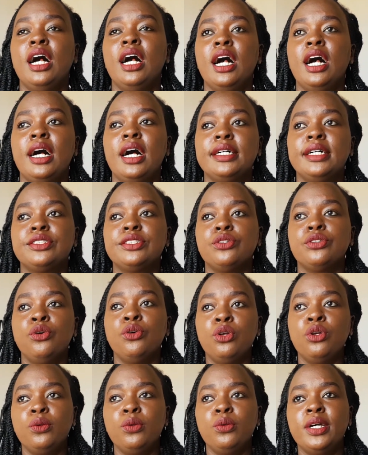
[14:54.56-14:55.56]
has
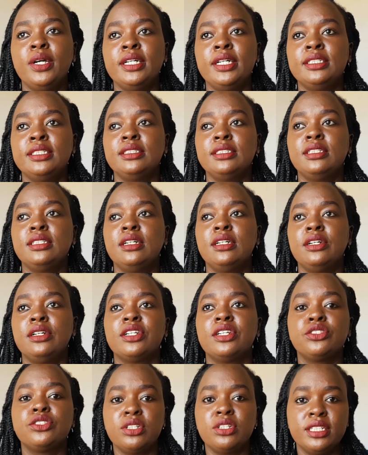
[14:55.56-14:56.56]
always
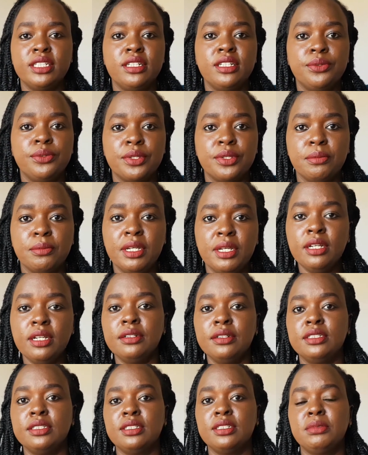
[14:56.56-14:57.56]
resonated with me,
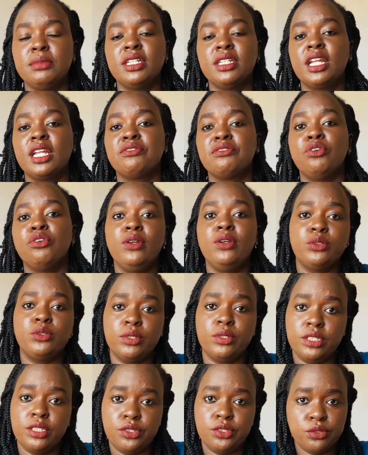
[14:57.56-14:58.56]
something that I've always
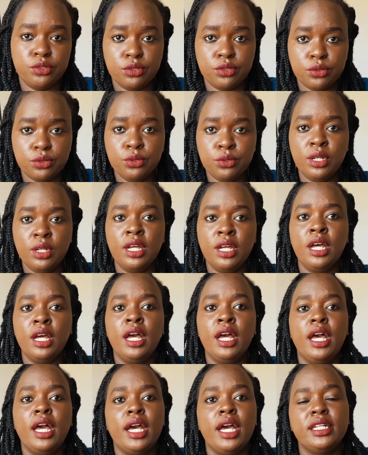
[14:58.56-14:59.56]
wanted to do.
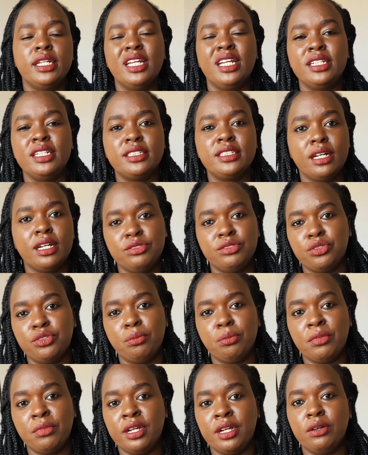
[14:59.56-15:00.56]
And then it comes
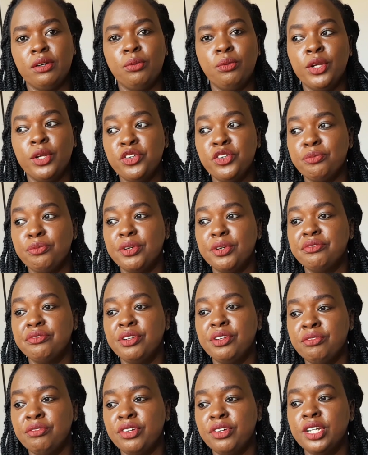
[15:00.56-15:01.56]
from one of my
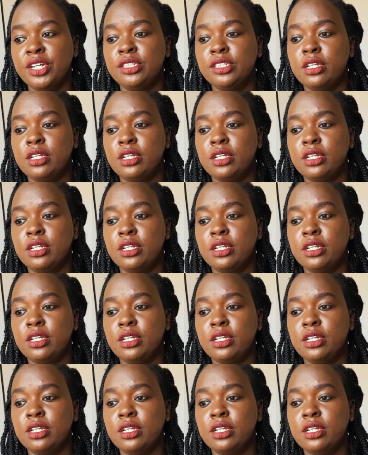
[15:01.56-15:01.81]
favorite